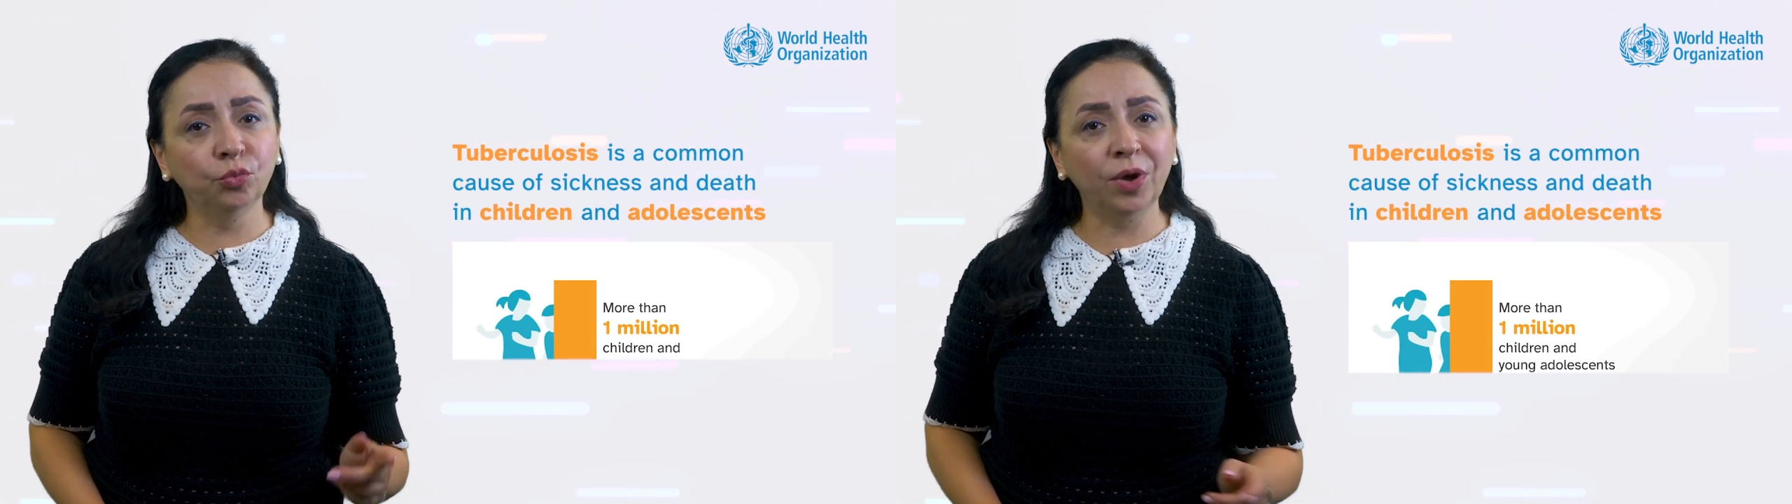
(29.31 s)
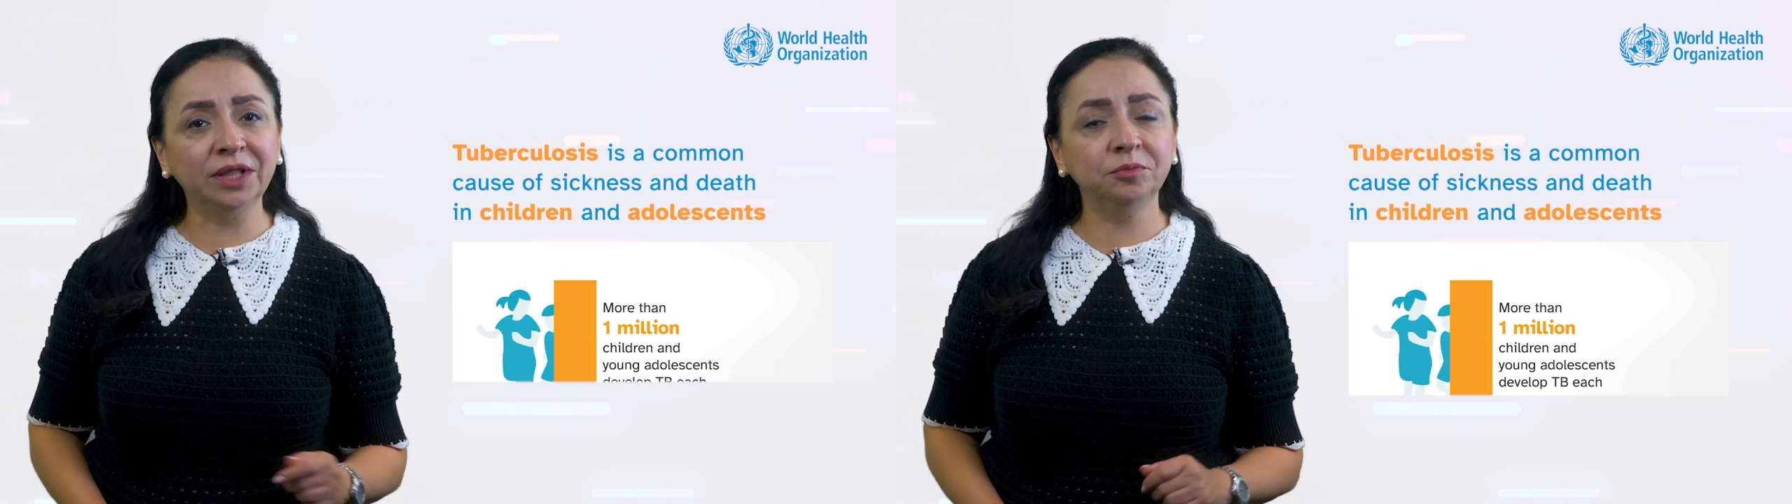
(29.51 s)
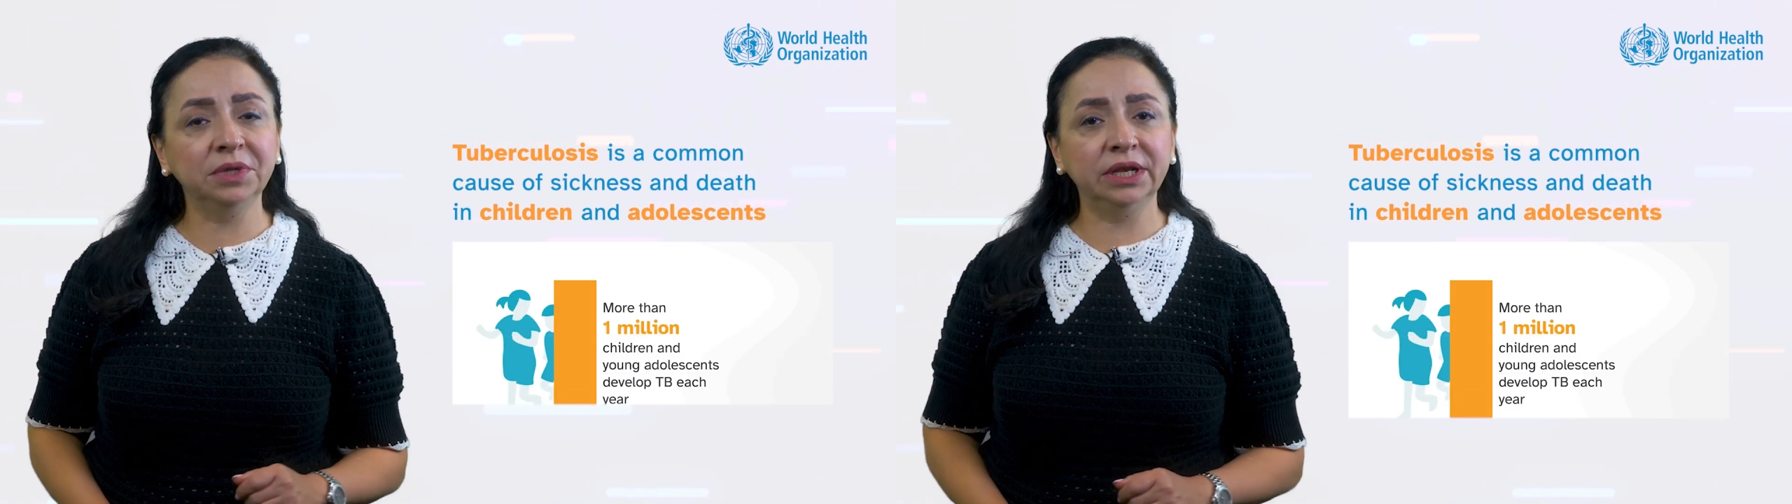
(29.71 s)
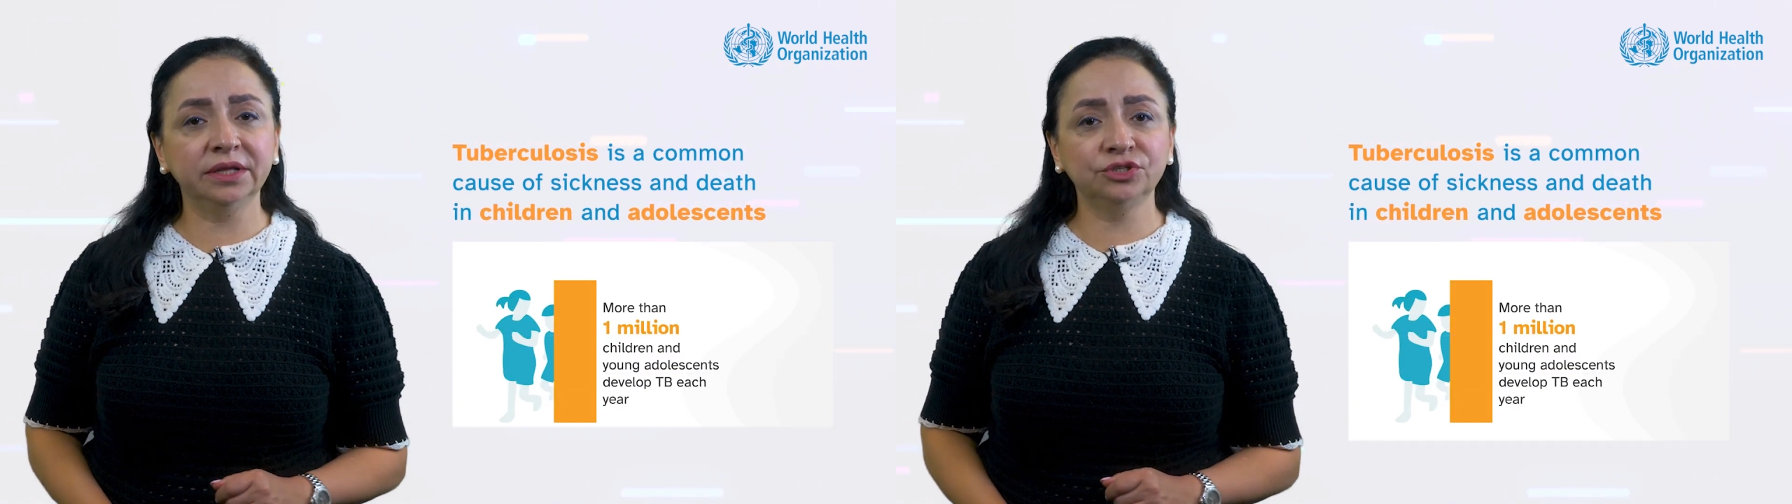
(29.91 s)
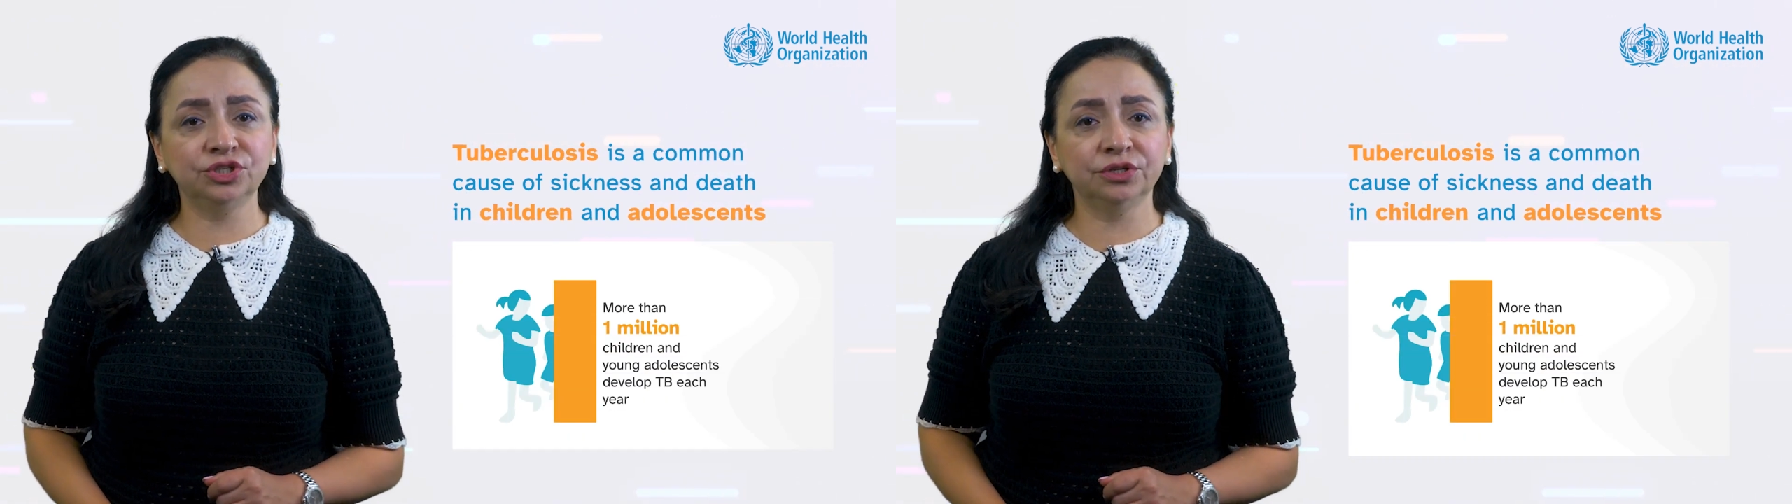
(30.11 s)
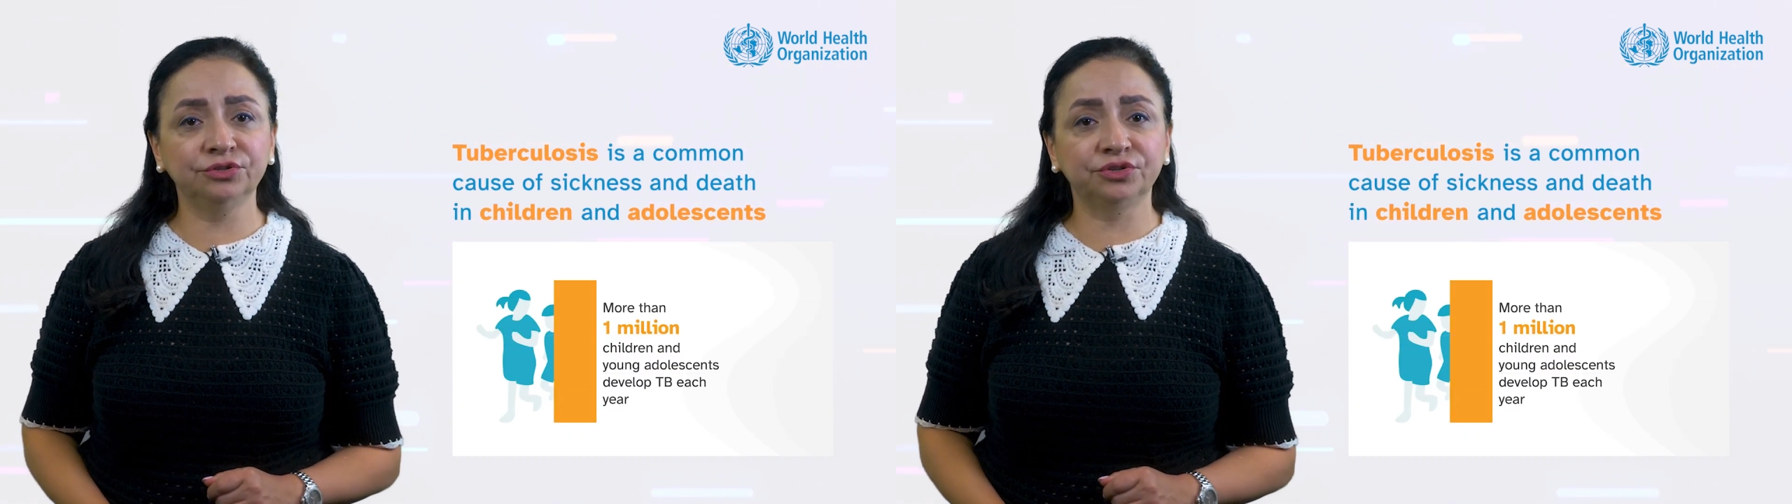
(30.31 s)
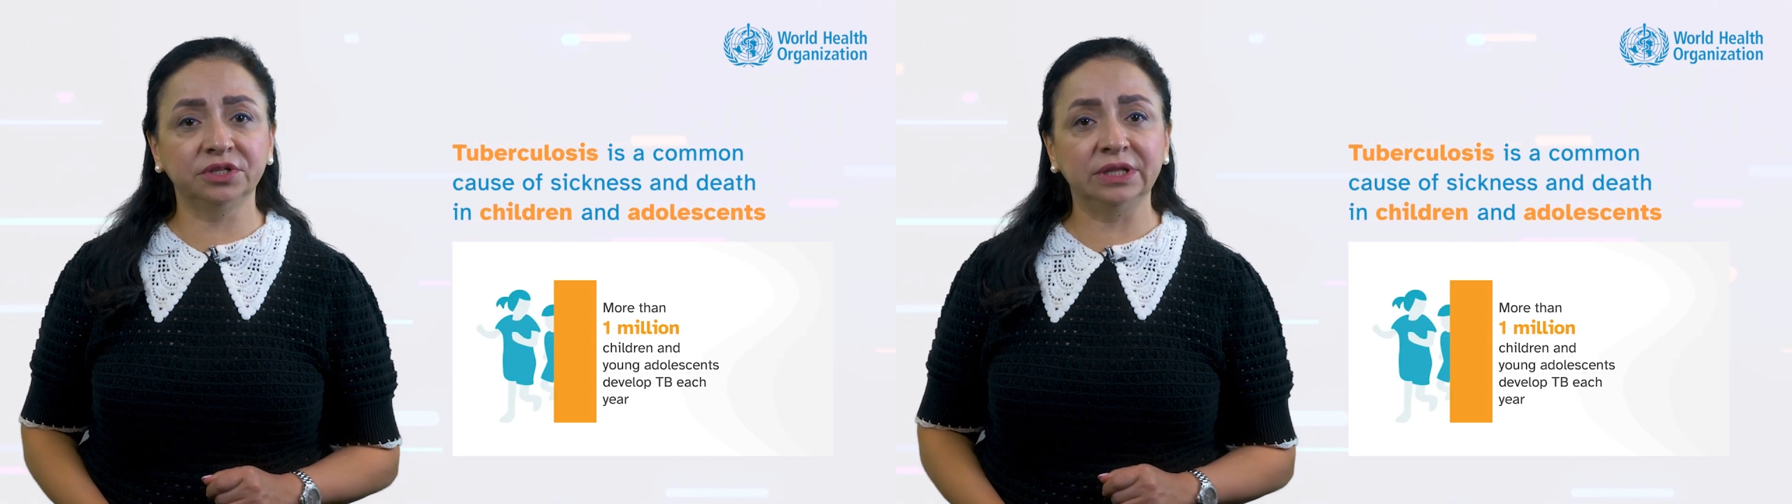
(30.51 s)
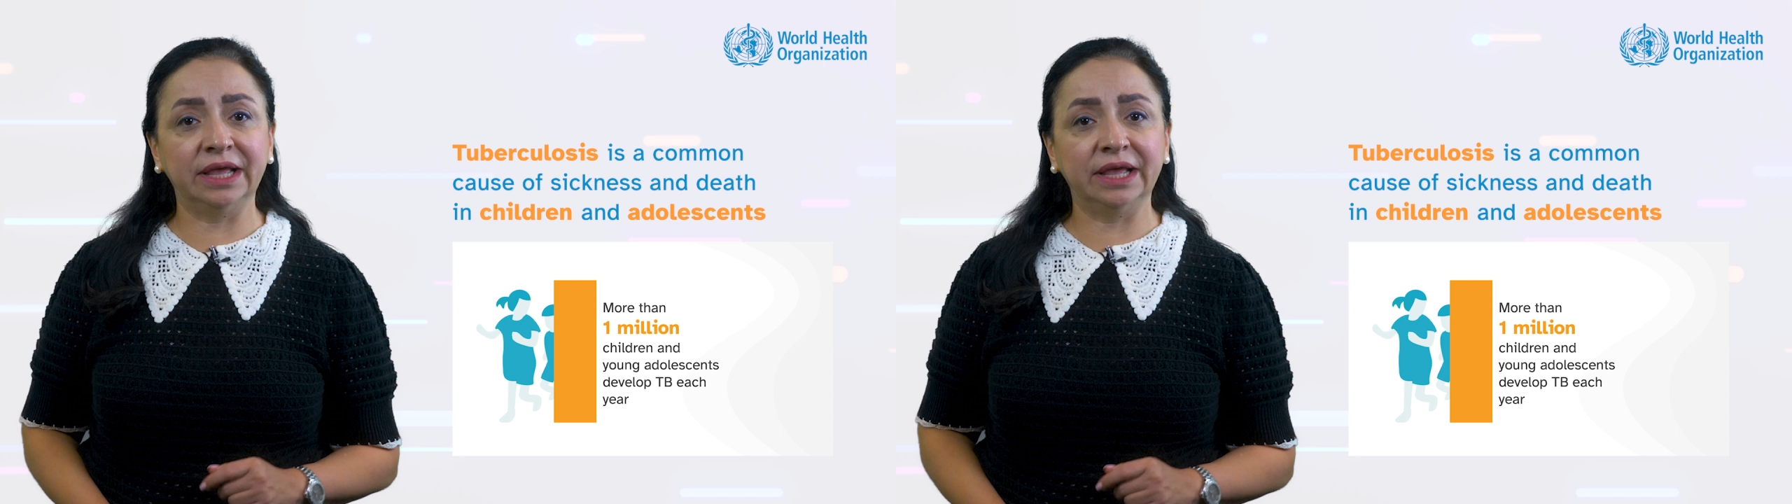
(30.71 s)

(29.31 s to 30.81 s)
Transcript: 1 million children